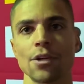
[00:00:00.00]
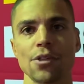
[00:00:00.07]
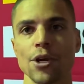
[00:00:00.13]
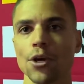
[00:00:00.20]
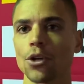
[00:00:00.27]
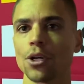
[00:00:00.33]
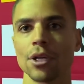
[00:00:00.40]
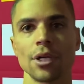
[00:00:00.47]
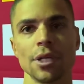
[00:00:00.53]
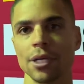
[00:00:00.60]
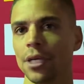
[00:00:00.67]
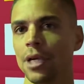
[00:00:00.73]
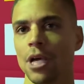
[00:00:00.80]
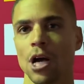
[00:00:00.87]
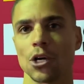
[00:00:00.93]
They're gonna
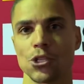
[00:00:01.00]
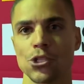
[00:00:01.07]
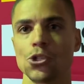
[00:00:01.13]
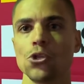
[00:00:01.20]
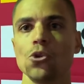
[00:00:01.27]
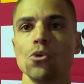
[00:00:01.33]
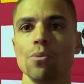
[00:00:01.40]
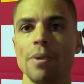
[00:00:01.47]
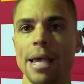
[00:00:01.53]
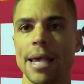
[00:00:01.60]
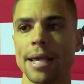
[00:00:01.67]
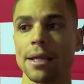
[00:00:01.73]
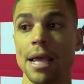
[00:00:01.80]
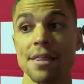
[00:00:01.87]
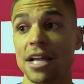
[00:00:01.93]
assume,
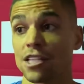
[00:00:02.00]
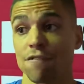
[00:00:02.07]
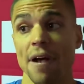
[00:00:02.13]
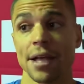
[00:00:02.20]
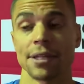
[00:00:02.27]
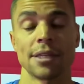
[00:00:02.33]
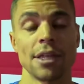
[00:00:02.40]
and that's fine.